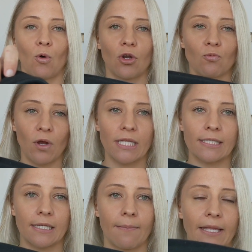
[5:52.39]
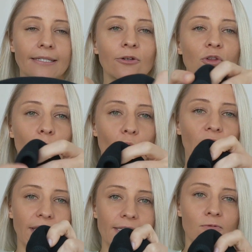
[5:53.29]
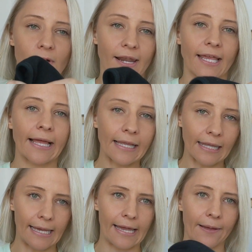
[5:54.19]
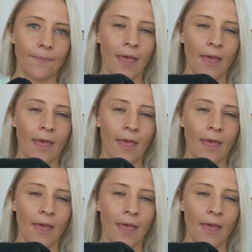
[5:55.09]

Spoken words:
You want to rinse them until the water is running clear.